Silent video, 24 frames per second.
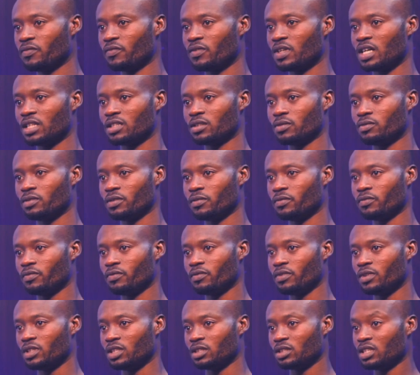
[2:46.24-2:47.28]
flat we
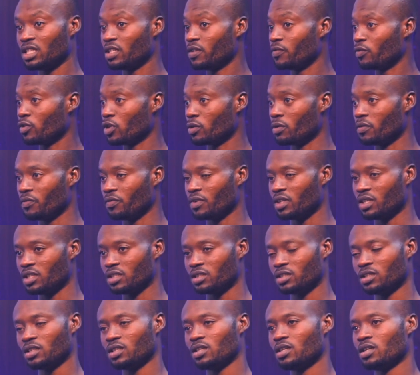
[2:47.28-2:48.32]
finish, any floor we
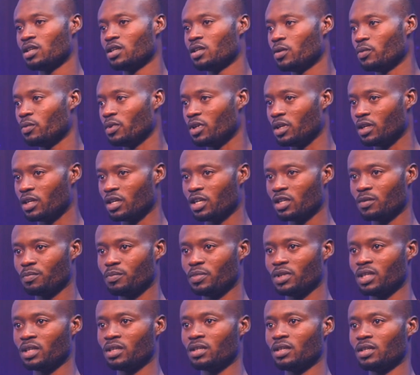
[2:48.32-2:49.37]
finish, we get
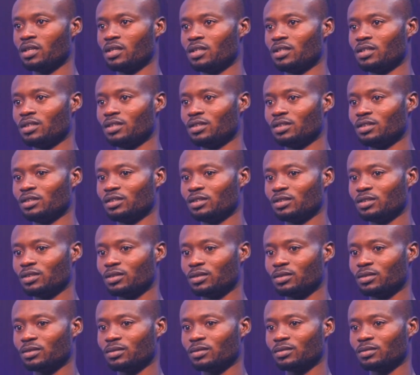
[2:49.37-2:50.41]
paid.
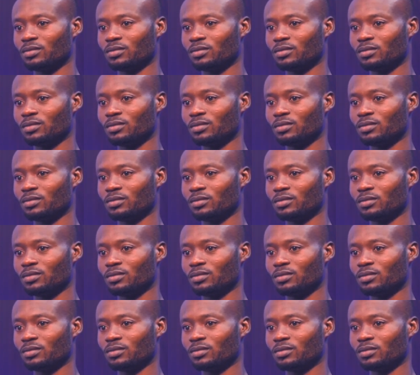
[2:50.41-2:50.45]
So